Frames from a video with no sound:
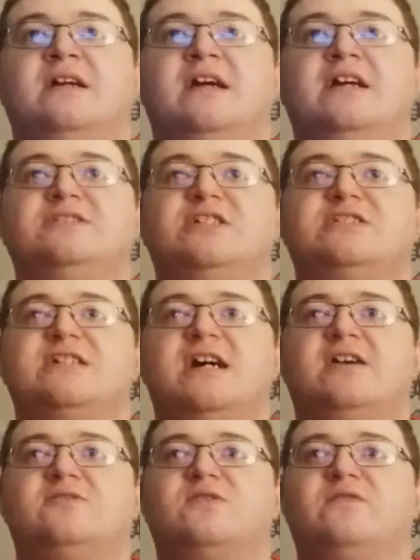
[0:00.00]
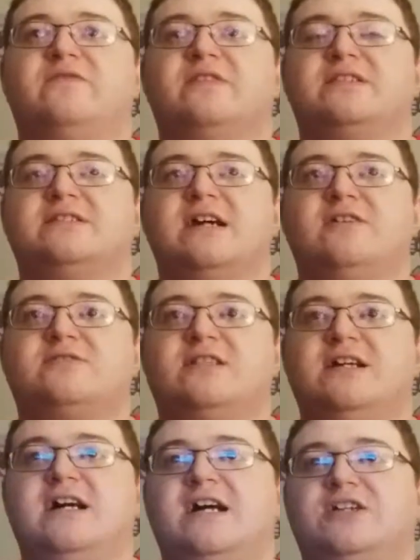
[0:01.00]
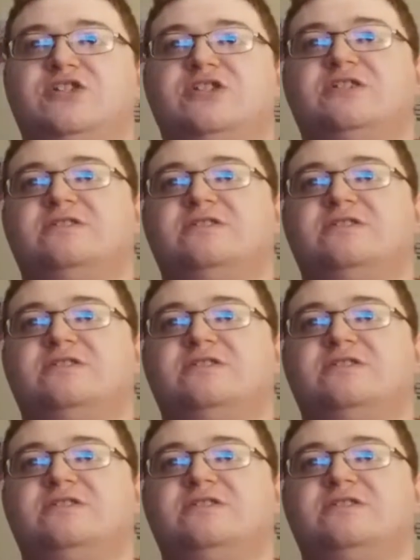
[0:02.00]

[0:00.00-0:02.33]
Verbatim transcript: AJ Styles going for the Styles Clash.